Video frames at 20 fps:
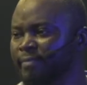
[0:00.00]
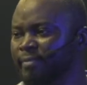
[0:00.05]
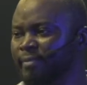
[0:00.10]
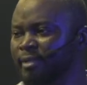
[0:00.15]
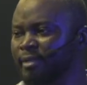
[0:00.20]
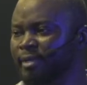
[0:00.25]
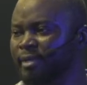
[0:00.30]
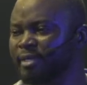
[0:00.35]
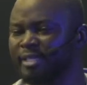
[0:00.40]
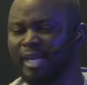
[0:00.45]

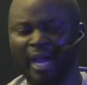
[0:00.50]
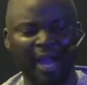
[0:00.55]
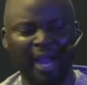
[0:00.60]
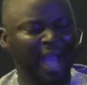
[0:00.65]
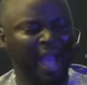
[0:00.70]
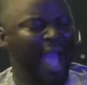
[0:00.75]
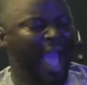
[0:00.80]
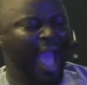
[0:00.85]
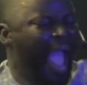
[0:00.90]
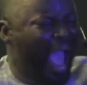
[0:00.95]
The
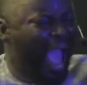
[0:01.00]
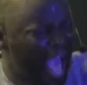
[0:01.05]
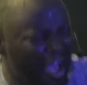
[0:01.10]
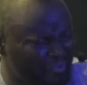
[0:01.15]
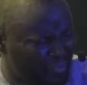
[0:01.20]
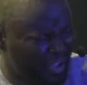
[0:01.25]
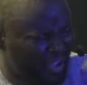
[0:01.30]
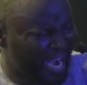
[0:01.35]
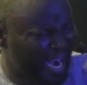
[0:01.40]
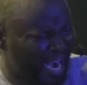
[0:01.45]

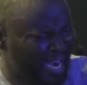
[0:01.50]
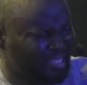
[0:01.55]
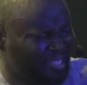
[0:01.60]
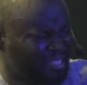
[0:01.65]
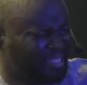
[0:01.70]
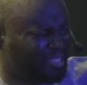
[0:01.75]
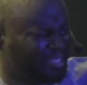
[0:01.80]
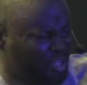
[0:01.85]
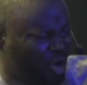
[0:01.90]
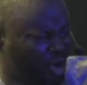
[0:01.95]

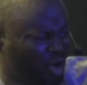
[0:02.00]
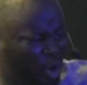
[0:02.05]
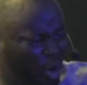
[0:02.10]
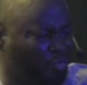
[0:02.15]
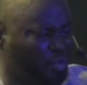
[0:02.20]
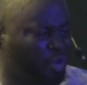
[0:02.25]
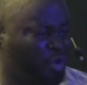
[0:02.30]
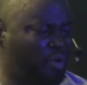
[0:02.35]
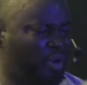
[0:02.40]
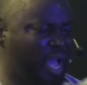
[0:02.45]
evidence of
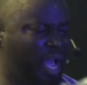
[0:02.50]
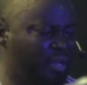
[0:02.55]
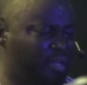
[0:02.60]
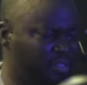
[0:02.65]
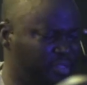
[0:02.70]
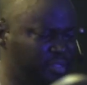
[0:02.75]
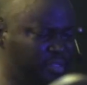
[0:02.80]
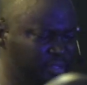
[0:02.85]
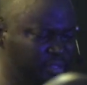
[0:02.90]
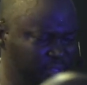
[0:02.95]
your reality,
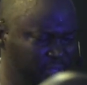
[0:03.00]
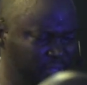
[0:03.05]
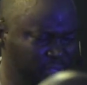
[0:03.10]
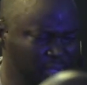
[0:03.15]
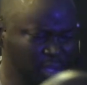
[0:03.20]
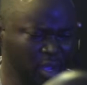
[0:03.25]
of your